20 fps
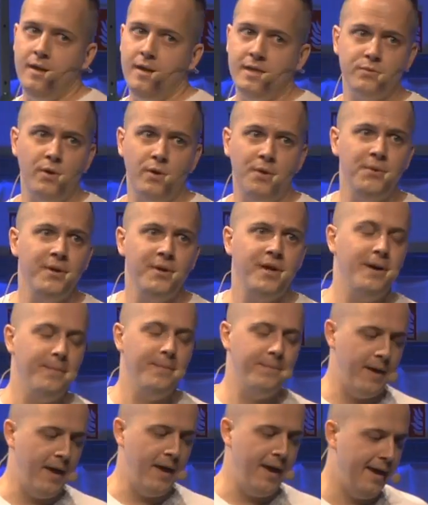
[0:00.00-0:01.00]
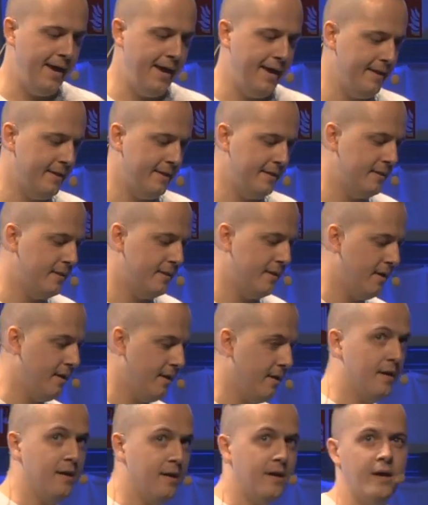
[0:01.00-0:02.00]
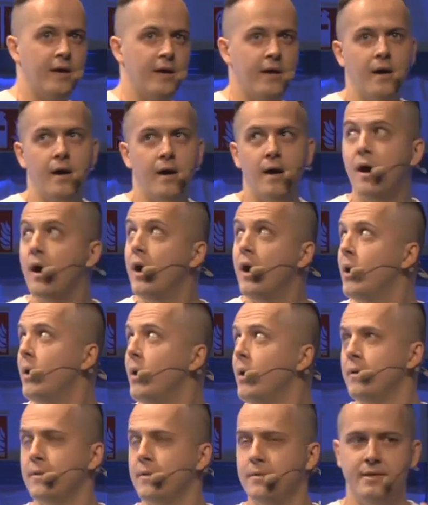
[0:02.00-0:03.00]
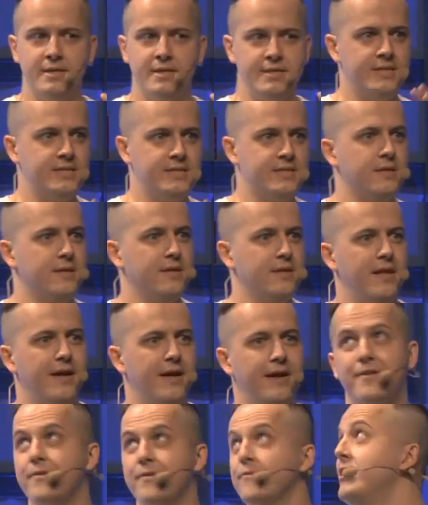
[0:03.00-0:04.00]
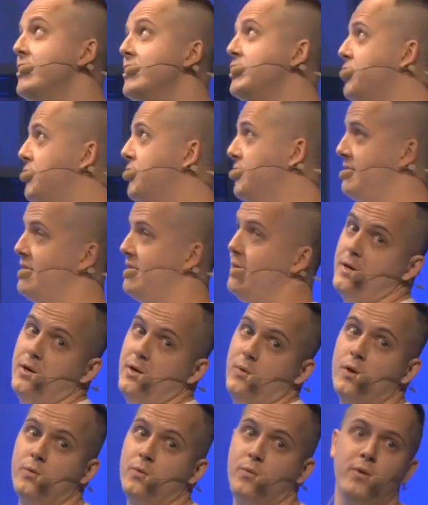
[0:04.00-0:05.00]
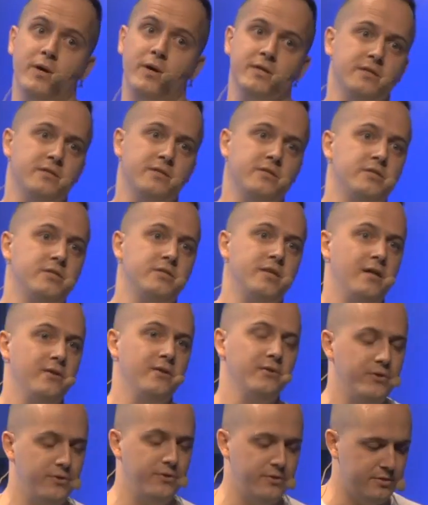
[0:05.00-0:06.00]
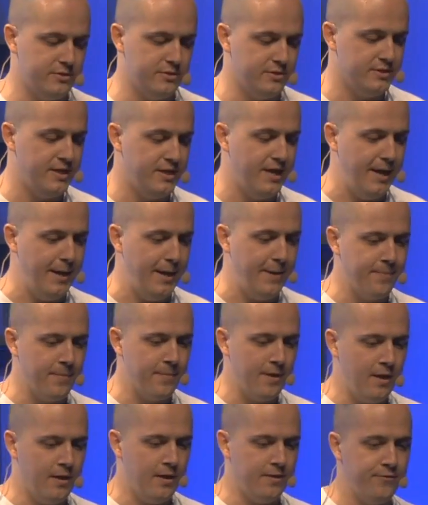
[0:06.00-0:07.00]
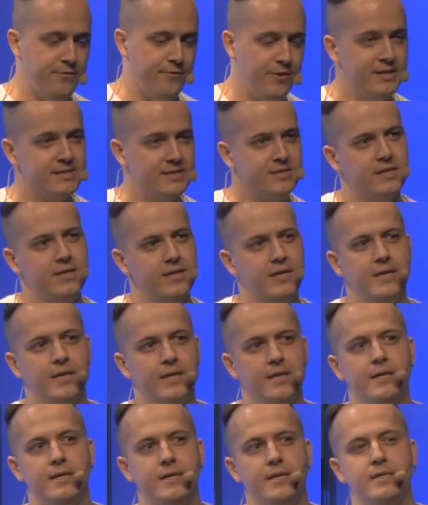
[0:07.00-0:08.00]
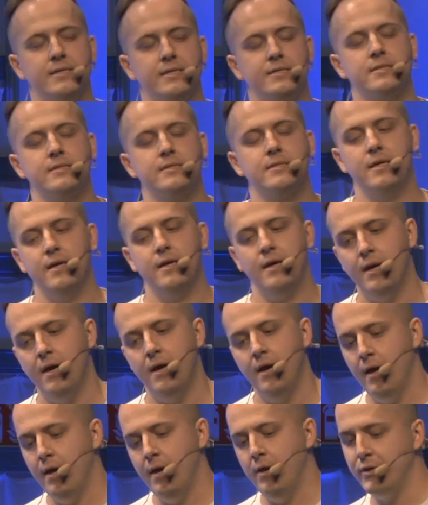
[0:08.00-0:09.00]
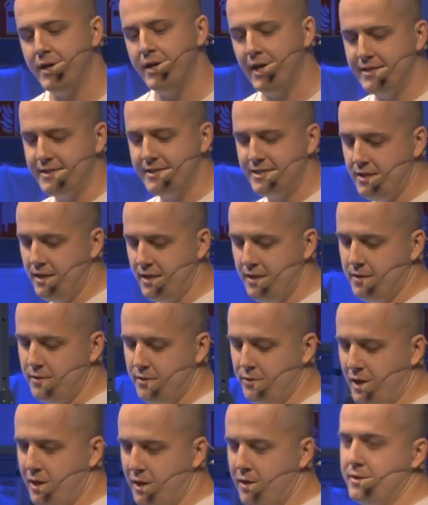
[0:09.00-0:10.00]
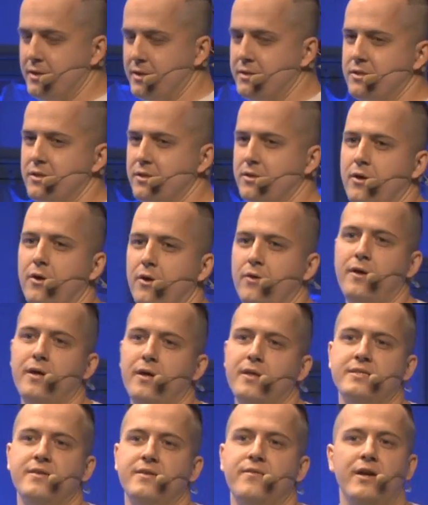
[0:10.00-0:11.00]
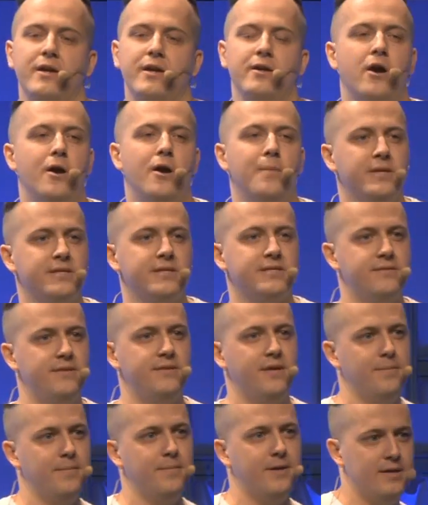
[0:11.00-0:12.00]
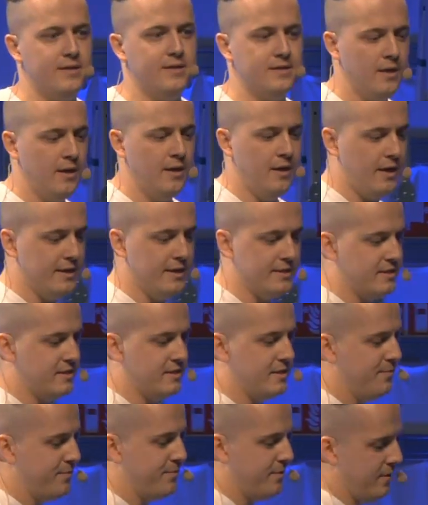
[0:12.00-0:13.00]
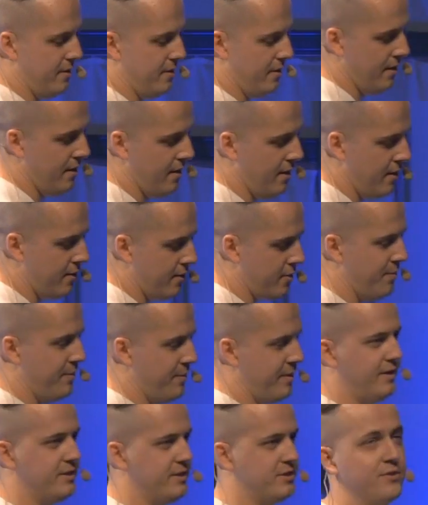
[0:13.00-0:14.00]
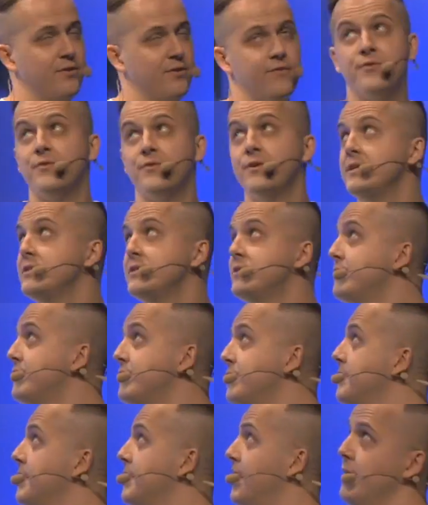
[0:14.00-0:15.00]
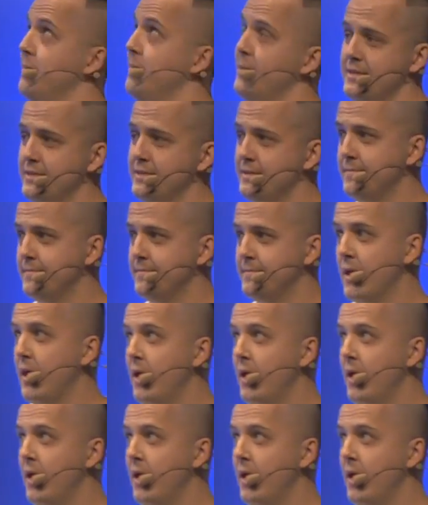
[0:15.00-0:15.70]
Let's wrap it up, and this is like a very short summary of what we wanted to tell you today. The first thing is you can look into growth not as a very complex thing, but as a simple combination of 3 different elements.